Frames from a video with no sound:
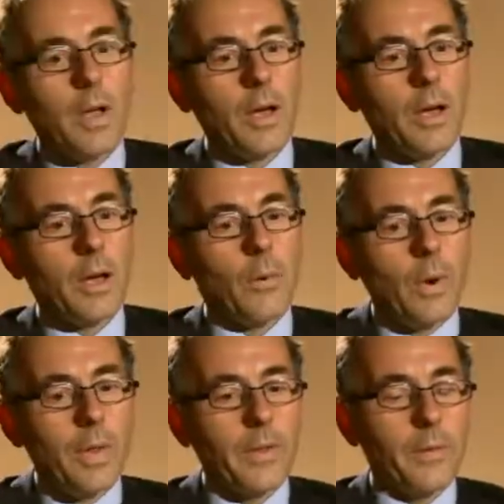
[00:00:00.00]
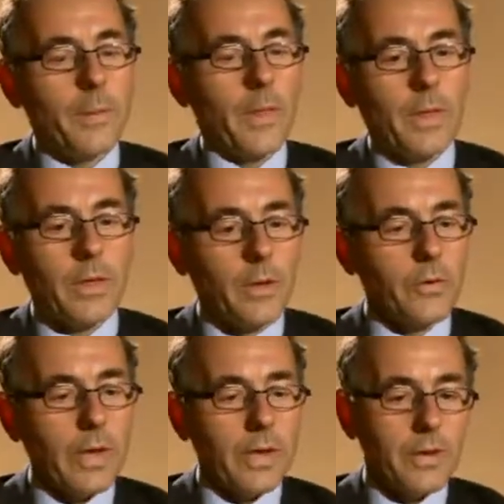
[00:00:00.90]
Well,
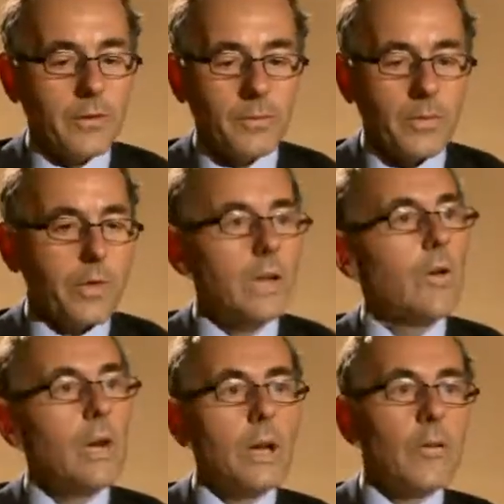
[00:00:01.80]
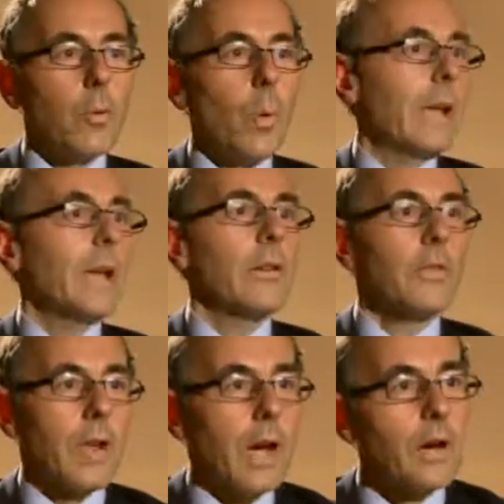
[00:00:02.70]
there's a theory of weighting
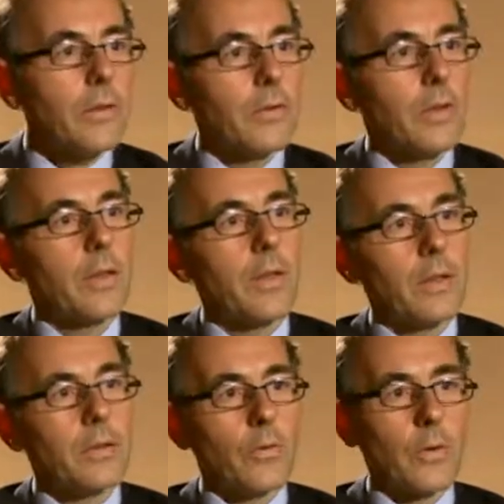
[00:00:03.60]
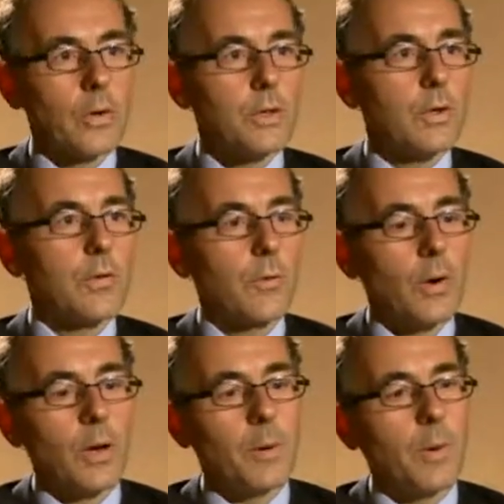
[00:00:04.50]
stocks that diverges
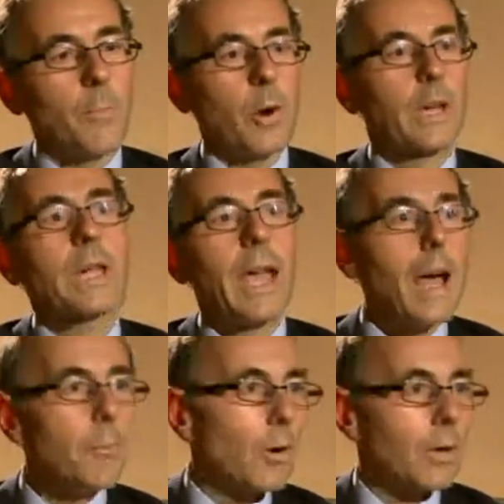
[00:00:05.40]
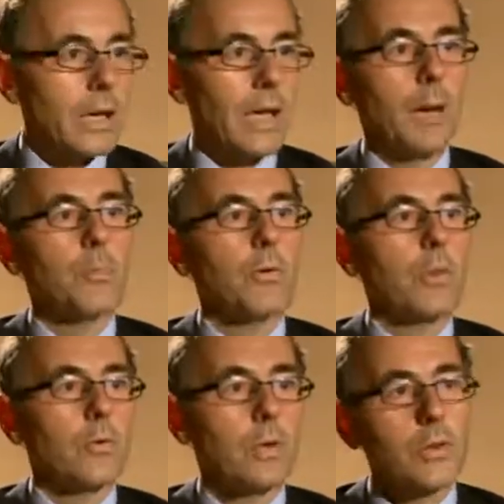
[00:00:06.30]
from market cap. Market cap is
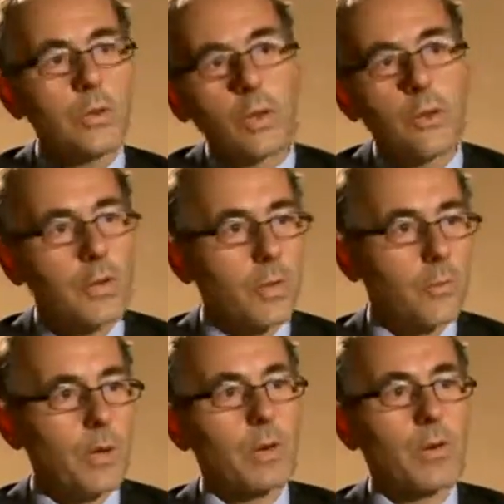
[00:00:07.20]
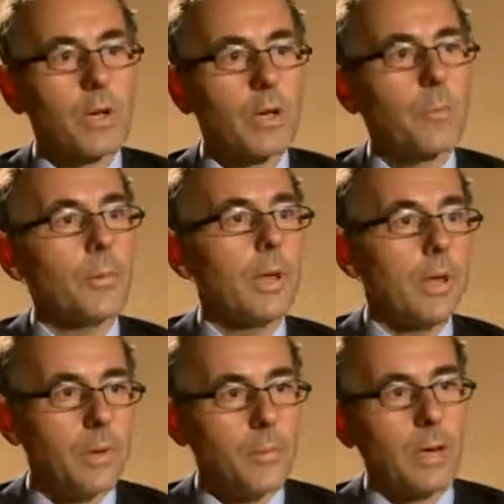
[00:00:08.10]
the traditional, so the bigger the company,
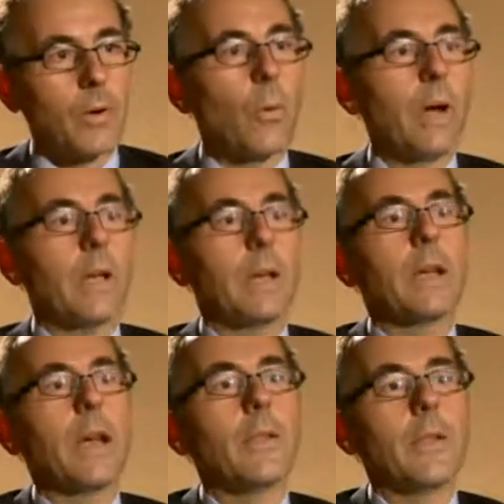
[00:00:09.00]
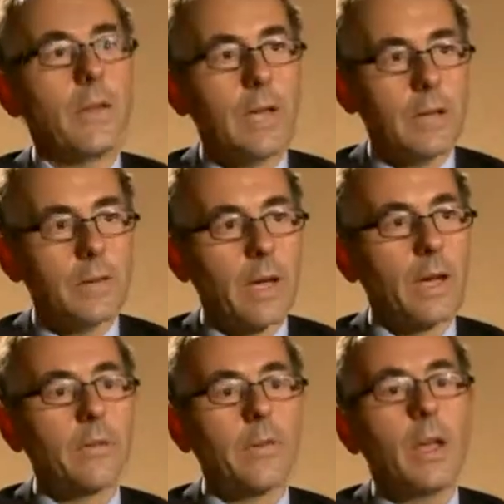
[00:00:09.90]
the bigger weighting it has in the
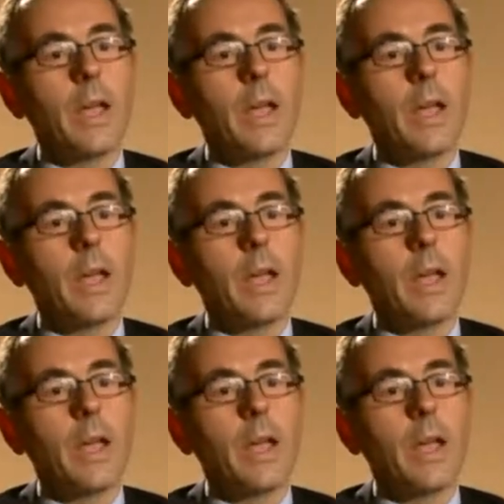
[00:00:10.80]
index.